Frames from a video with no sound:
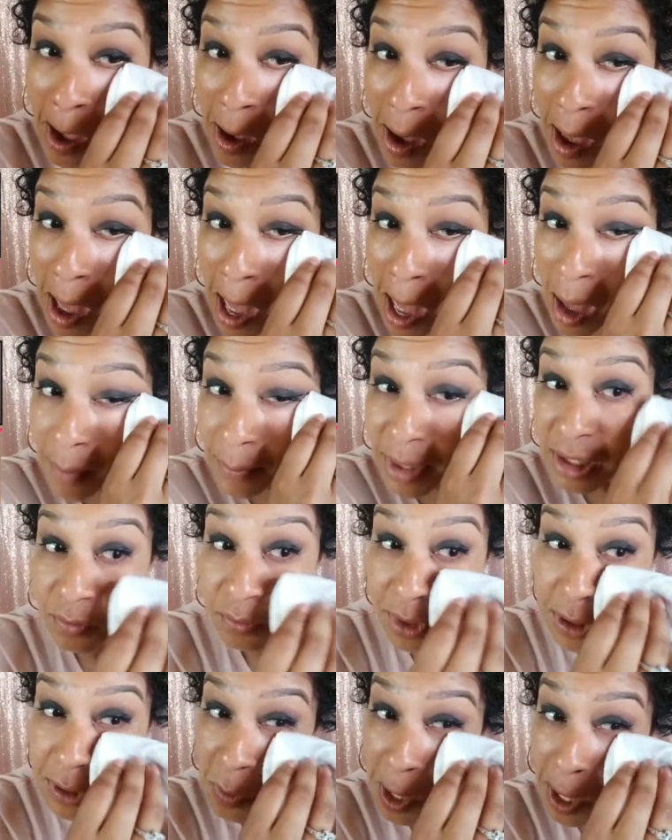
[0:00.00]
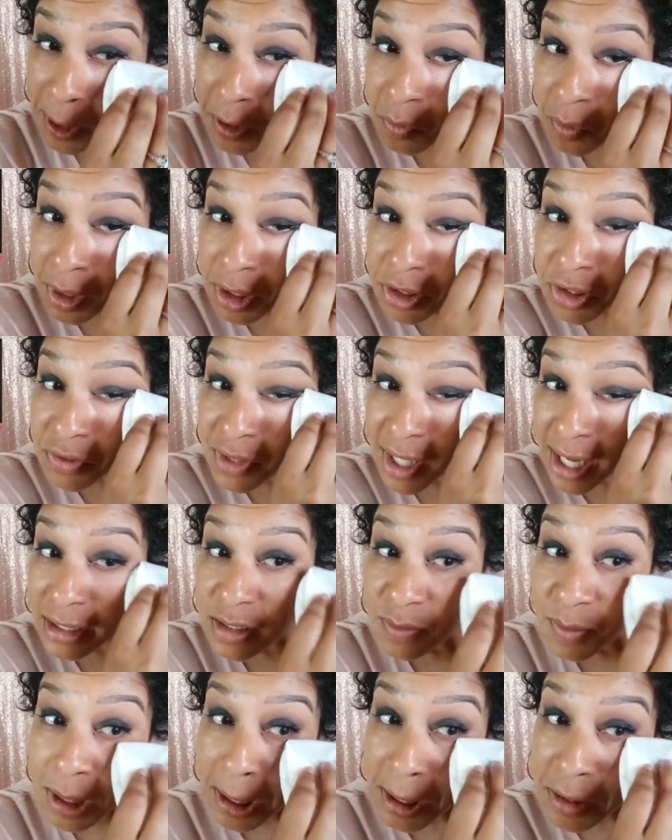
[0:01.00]
And the reason why you want to do that is
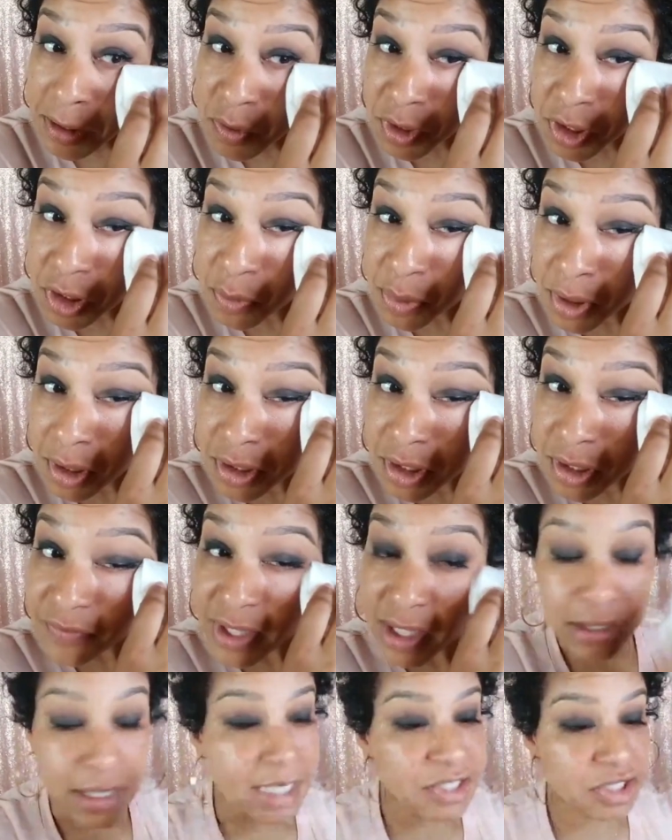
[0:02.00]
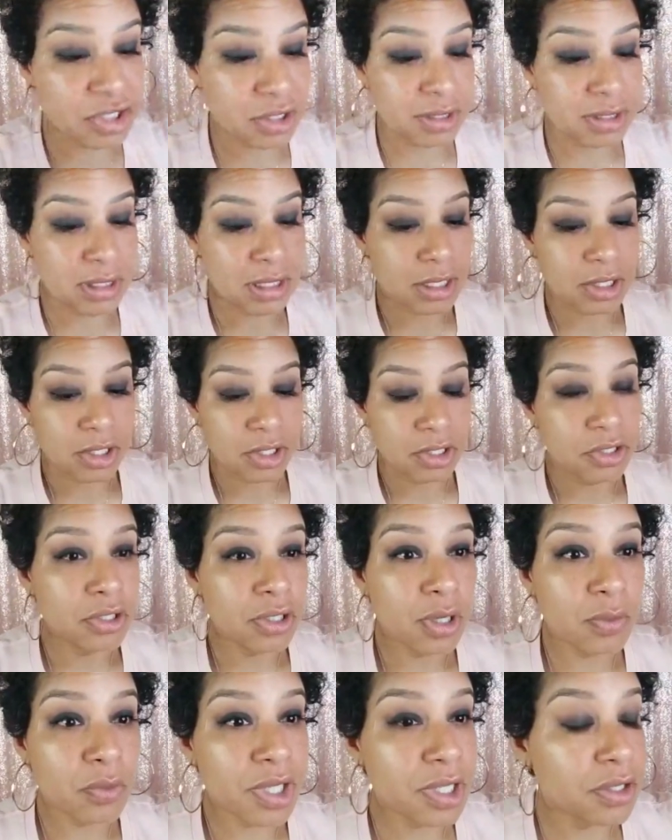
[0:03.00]
because when you put on your foundation, you
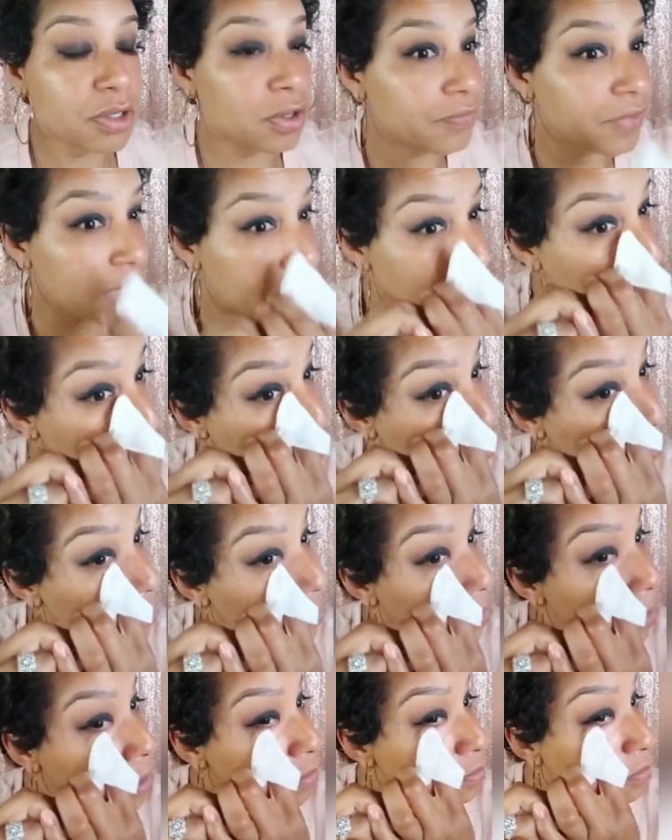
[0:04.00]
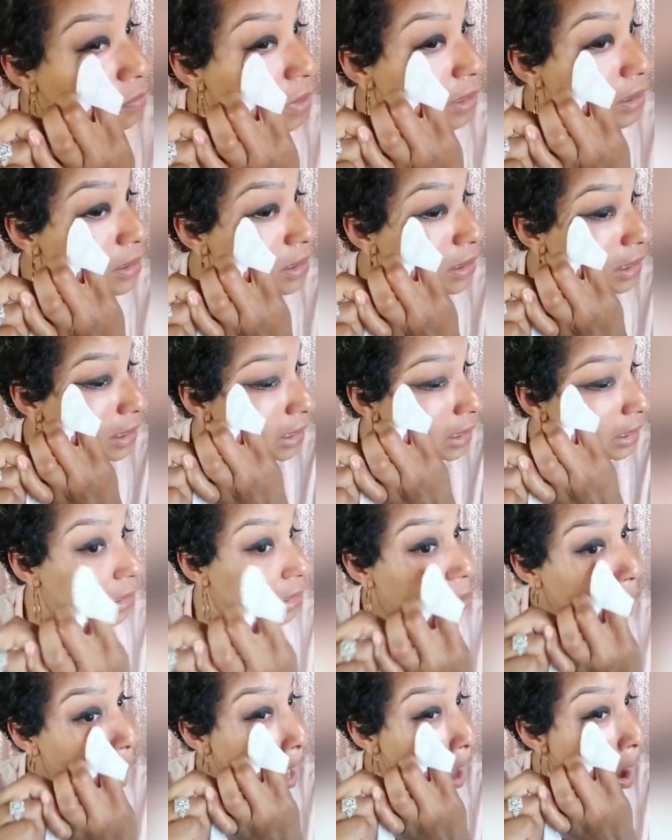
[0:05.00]
don't want your foundation blending in
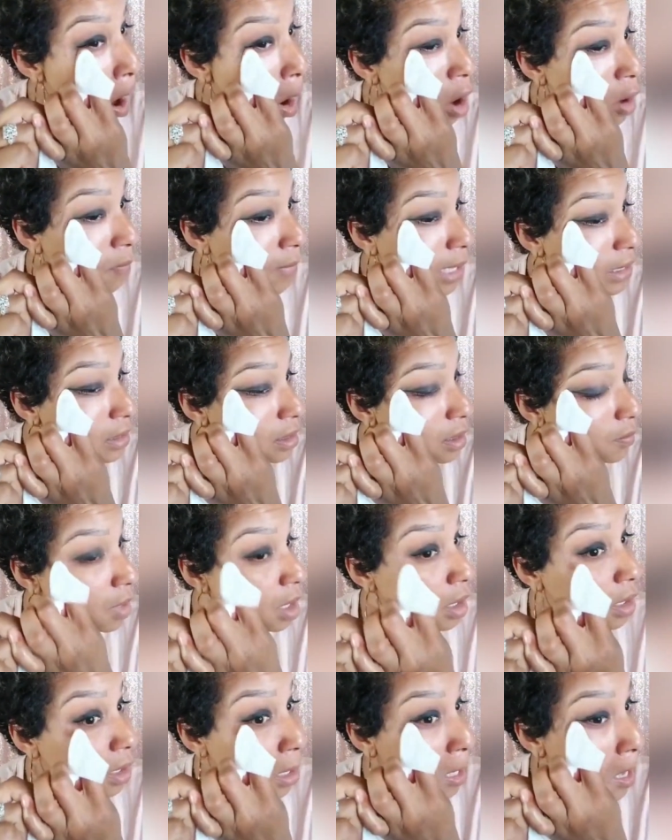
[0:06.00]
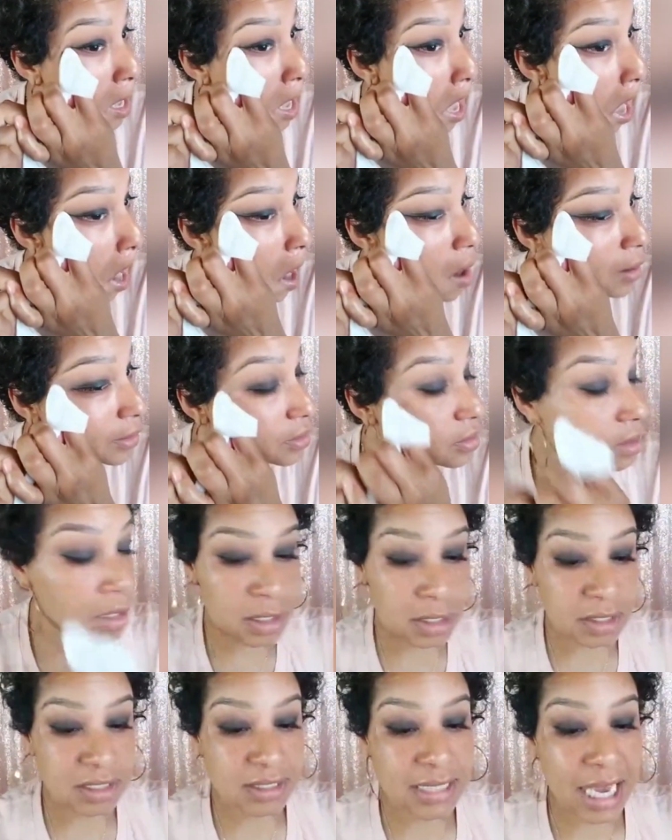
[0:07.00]
or making a mark on
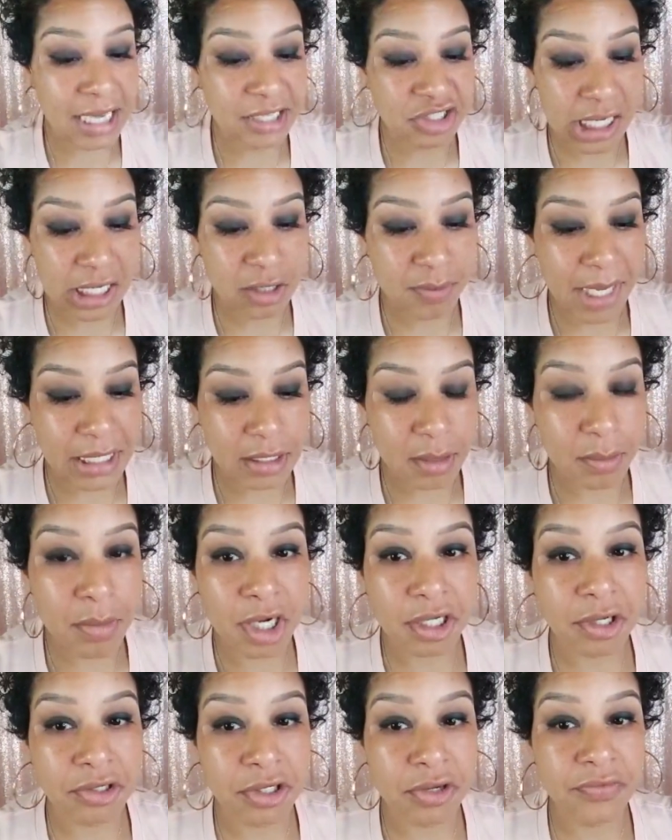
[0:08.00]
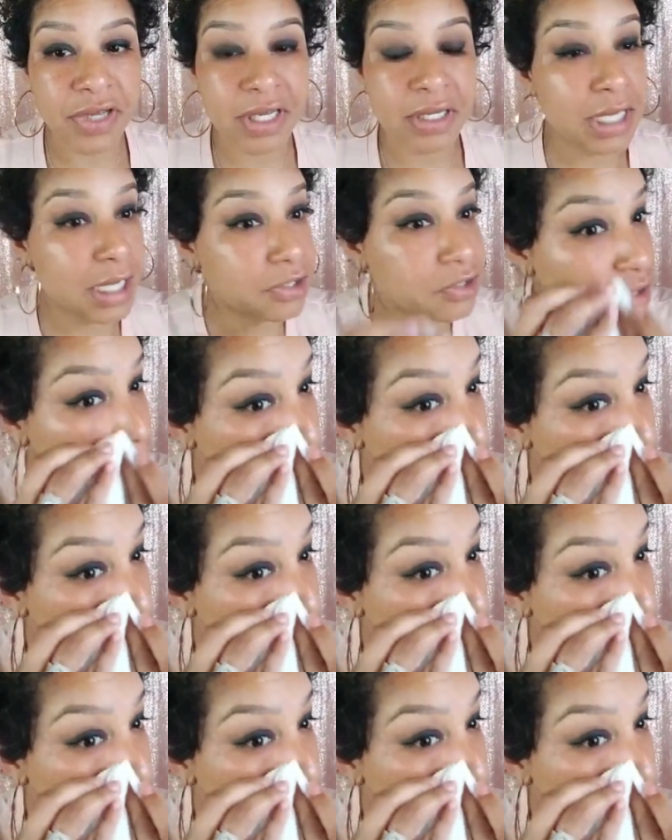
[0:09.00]
this eyeshadow, making a mark on your foundation.